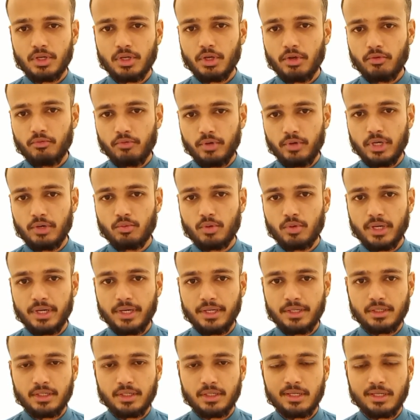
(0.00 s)
We
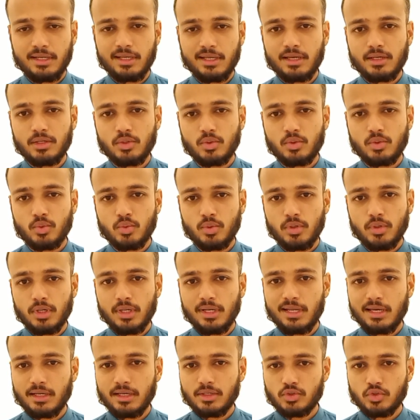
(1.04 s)
write, nahnu
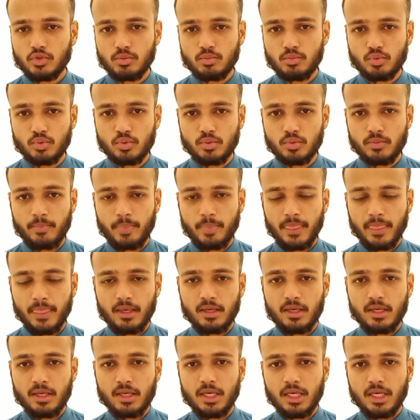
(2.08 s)
naktubu.
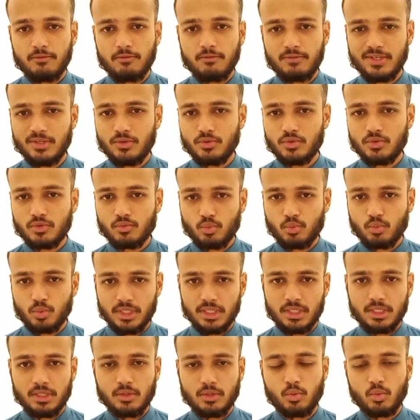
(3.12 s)
If we use
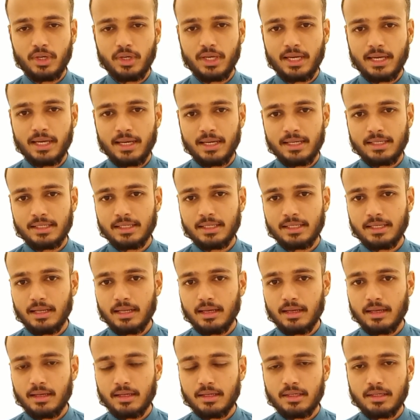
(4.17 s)
we add
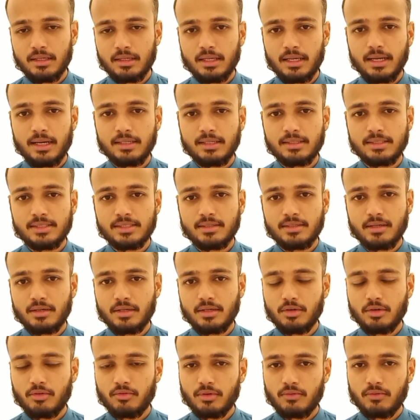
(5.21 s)
na at the
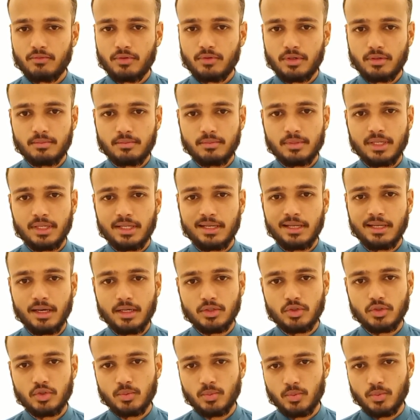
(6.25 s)
starting of the word.
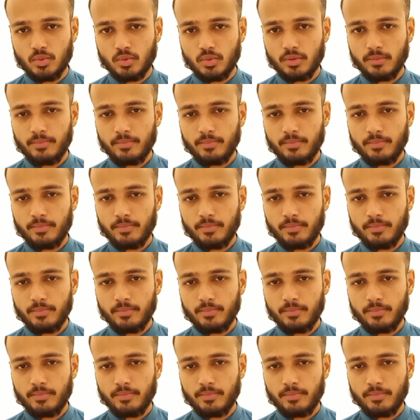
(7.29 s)
Naktubu.